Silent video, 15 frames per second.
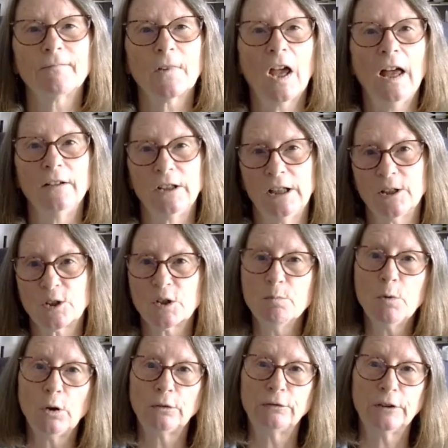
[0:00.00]
And here's
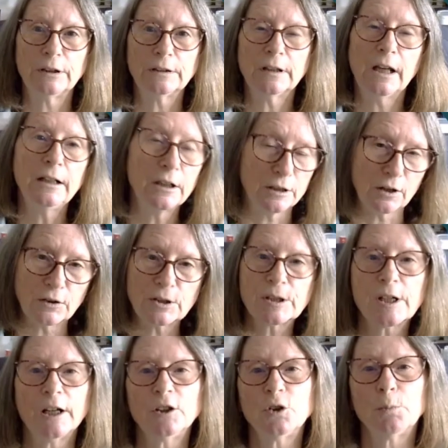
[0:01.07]
some more fun in another
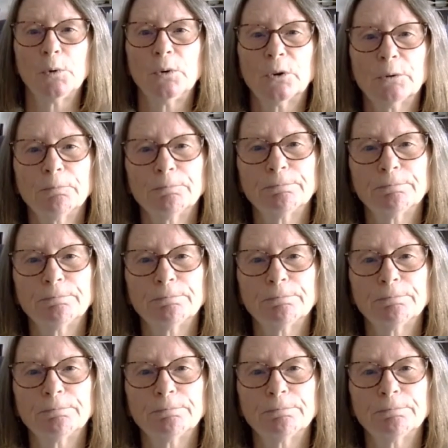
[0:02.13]
sketchbook.